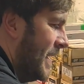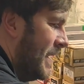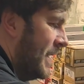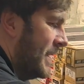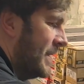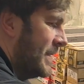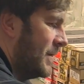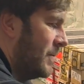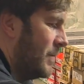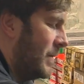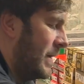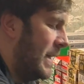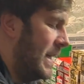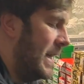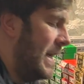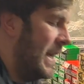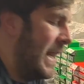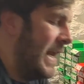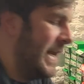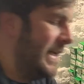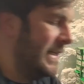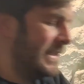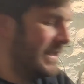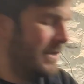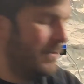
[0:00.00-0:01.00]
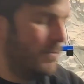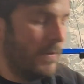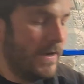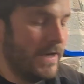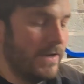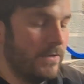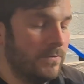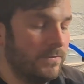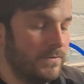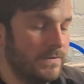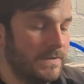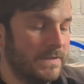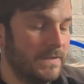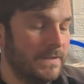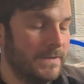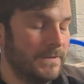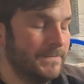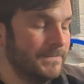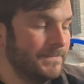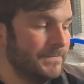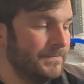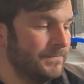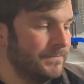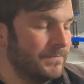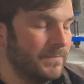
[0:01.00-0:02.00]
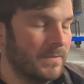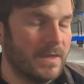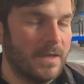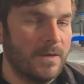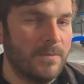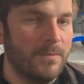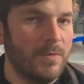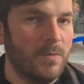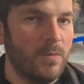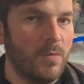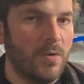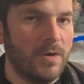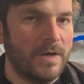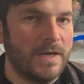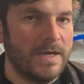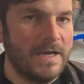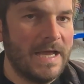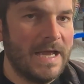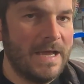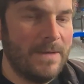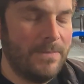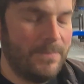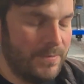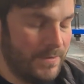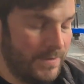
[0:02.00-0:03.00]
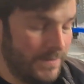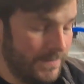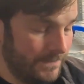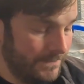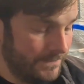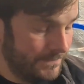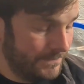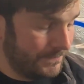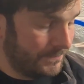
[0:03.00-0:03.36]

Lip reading: So we're going to lace the wheels, but what can happen